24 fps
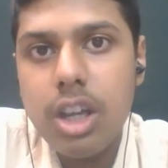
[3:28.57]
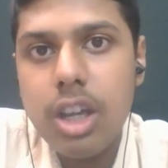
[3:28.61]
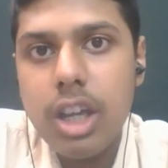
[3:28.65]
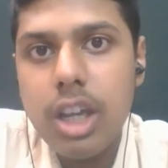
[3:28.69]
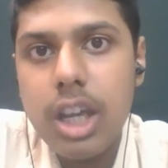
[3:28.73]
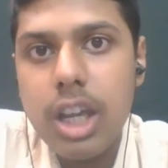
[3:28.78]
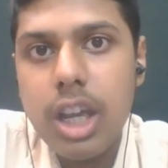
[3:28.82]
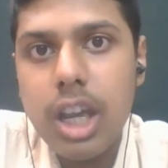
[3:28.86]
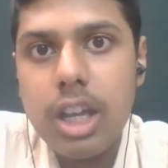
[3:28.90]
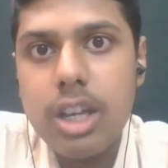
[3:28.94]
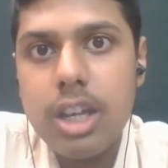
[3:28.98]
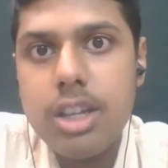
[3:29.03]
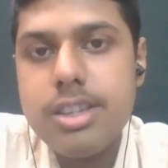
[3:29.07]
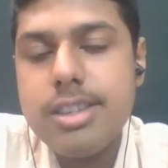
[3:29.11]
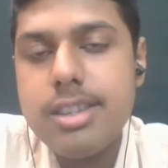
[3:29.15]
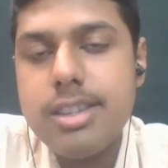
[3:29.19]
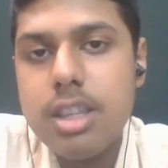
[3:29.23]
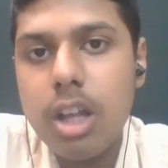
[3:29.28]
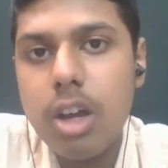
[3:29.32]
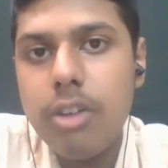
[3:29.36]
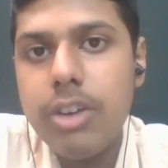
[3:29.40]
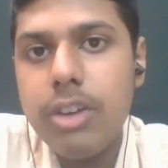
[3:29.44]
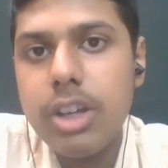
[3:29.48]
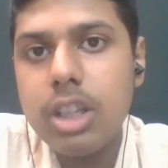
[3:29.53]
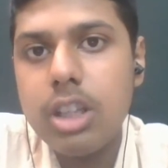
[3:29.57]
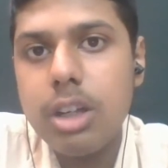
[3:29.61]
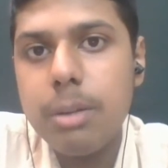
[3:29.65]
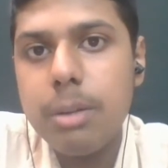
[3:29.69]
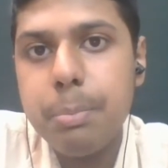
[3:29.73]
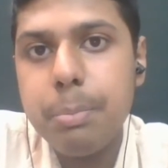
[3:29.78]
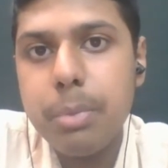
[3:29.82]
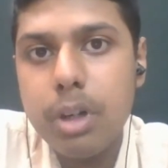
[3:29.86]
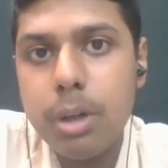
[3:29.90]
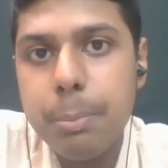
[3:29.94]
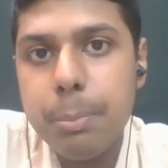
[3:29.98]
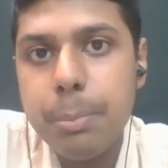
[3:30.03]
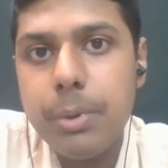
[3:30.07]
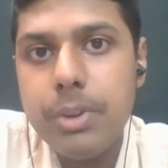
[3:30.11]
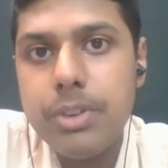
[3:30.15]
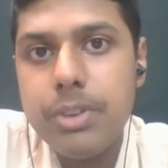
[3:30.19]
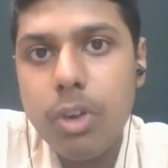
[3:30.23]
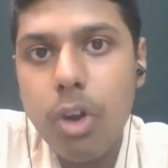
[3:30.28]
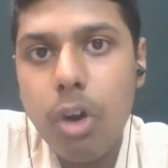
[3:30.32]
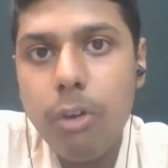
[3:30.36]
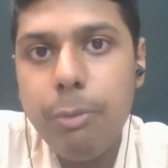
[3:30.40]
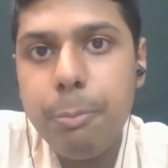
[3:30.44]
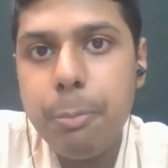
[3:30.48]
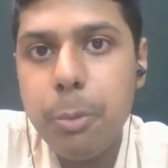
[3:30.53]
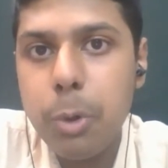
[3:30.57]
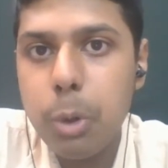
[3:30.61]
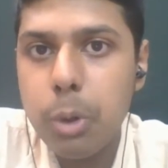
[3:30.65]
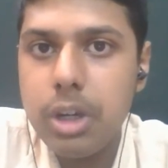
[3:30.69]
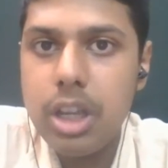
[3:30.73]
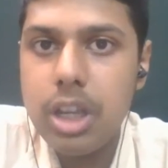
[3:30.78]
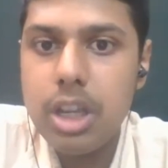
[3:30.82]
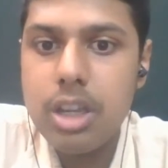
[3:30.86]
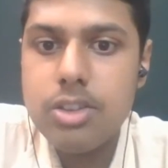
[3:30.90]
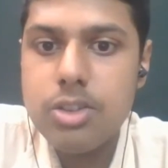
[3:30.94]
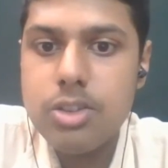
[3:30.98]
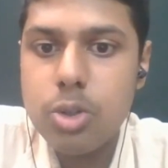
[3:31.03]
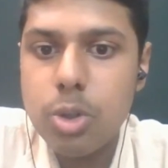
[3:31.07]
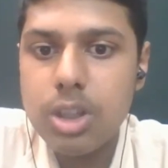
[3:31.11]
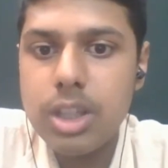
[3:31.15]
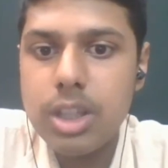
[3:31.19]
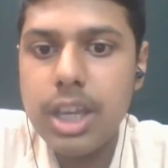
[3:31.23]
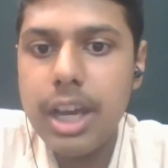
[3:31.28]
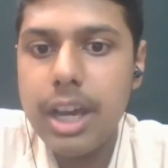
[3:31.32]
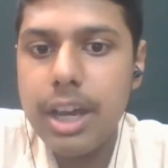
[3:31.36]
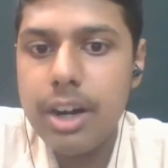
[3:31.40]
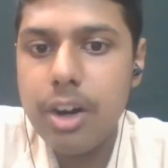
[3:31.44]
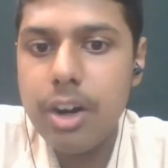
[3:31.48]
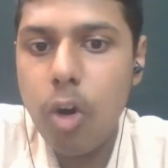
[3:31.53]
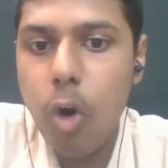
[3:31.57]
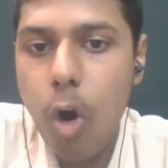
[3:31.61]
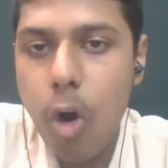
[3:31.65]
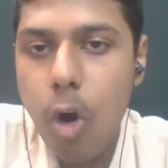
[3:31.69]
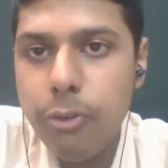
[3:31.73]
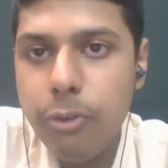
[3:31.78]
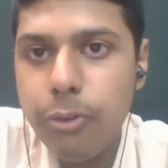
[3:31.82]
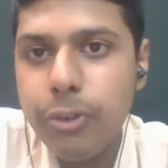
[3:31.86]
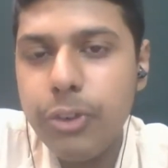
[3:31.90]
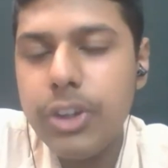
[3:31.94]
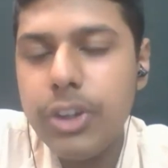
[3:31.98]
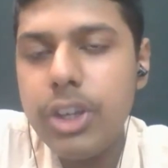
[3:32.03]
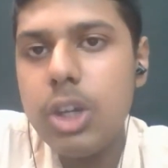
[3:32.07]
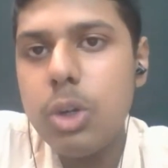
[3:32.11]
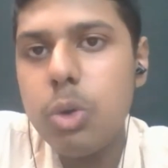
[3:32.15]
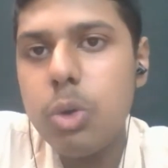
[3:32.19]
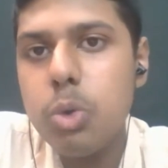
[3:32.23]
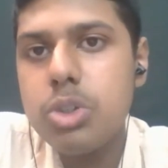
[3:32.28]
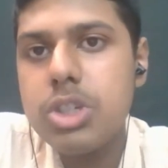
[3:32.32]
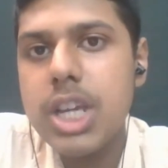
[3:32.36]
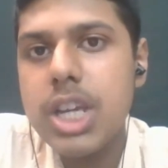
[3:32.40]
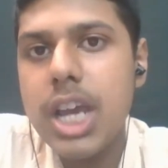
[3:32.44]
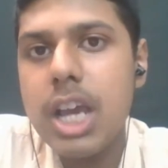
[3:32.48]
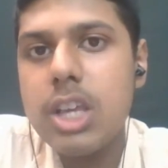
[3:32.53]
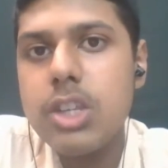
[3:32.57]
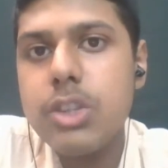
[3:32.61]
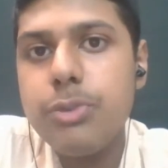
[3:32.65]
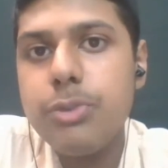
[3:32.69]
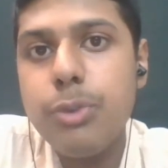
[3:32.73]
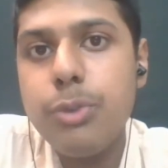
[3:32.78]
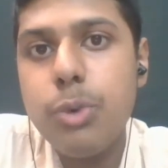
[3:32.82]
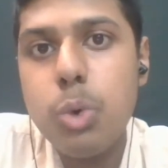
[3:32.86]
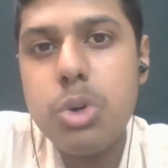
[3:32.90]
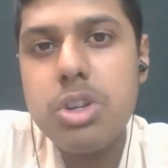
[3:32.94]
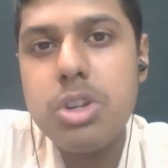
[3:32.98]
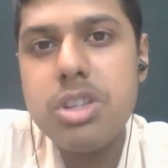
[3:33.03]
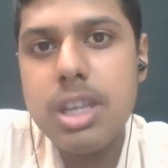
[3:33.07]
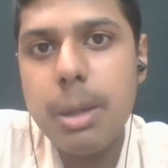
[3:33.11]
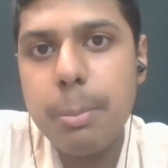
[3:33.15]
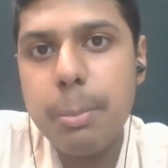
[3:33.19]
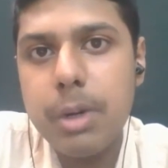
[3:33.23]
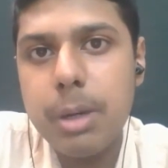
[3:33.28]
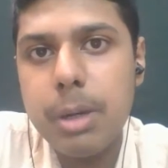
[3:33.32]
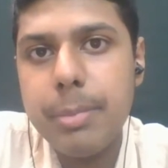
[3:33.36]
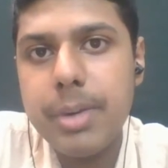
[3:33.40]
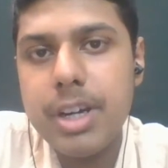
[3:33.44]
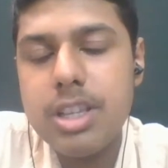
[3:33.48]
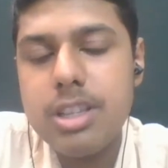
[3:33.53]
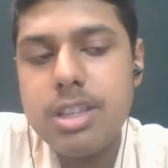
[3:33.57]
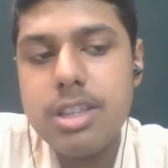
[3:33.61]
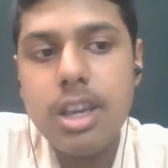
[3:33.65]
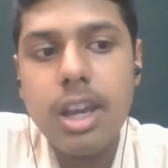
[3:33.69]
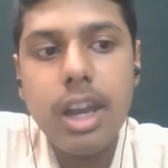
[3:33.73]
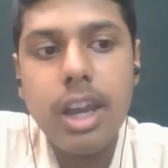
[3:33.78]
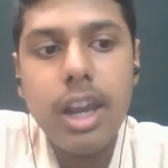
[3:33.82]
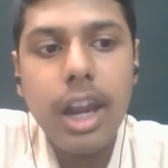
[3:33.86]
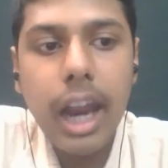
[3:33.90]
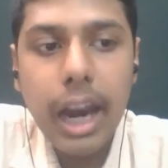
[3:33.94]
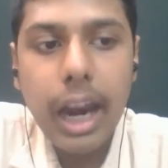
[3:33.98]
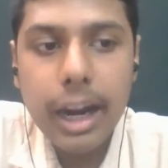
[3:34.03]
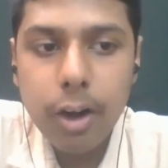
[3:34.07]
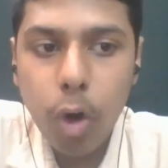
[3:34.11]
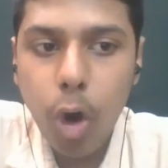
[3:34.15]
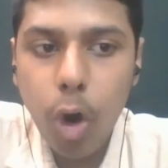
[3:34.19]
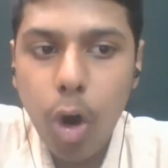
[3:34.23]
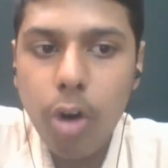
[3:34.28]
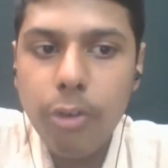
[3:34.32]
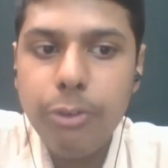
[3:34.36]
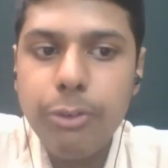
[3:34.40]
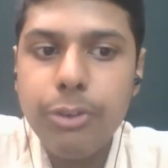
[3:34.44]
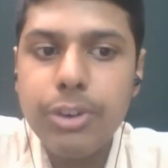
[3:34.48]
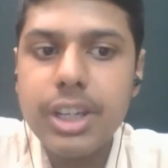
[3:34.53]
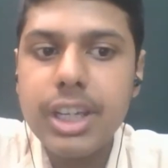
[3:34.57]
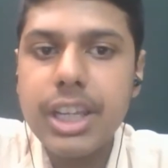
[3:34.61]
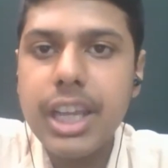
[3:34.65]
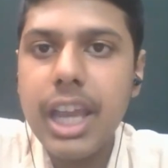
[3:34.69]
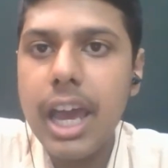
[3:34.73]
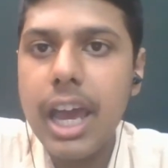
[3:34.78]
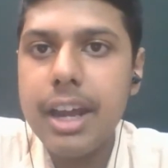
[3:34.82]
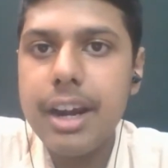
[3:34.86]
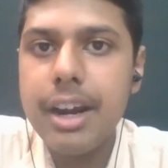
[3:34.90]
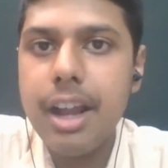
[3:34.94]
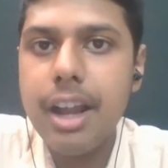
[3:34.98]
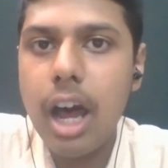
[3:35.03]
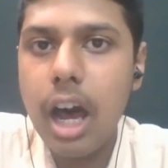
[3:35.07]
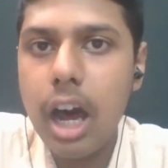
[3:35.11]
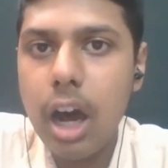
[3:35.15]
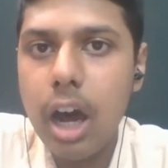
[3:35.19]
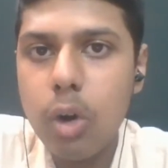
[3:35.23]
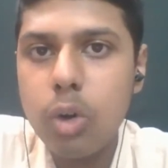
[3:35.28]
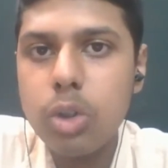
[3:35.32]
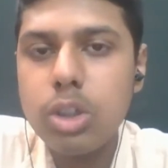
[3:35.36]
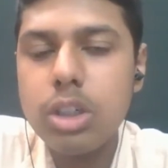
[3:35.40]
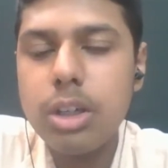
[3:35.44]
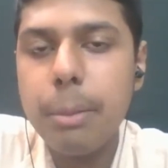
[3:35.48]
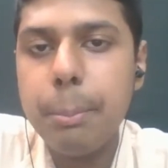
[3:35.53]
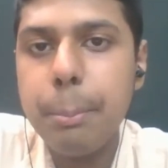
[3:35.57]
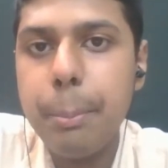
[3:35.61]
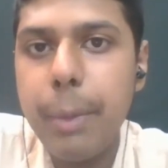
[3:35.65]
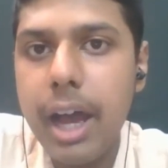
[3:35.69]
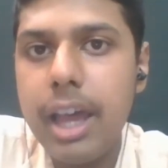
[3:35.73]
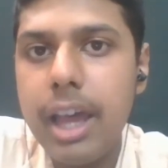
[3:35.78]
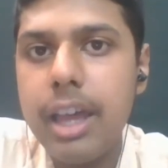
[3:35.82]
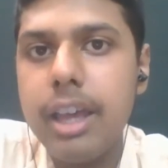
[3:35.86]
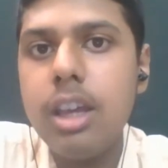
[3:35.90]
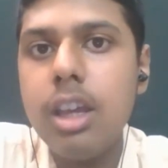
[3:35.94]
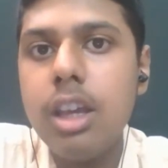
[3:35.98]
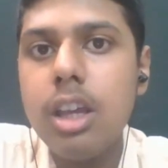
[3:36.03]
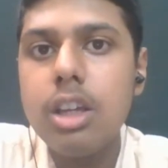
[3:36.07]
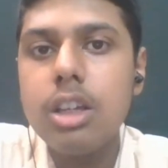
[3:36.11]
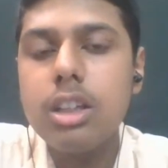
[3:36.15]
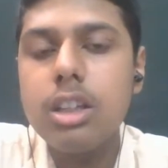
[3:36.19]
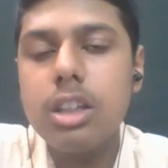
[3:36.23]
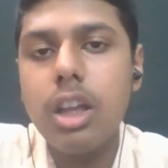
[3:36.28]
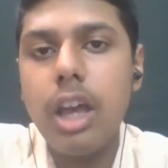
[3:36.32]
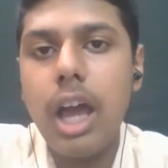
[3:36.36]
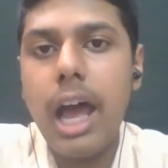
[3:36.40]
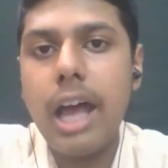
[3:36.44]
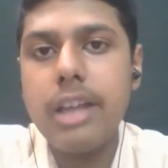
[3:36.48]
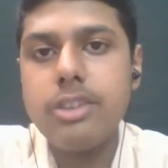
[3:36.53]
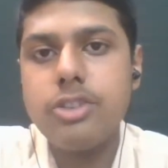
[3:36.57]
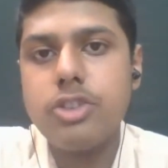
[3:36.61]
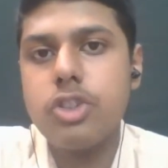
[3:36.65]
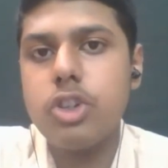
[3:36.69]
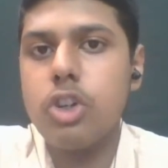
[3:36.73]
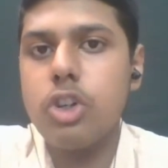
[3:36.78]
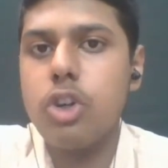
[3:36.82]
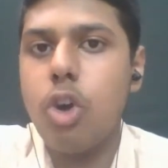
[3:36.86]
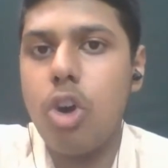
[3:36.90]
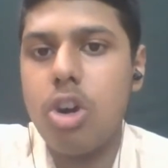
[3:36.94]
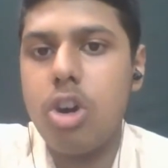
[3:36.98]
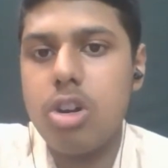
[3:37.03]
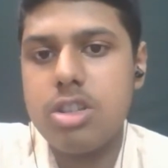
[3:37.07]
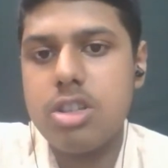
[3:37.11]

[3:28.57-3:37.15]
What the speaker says: in serving the purpose of protein. So they are often used as food supplements and often carried out by the astronauts.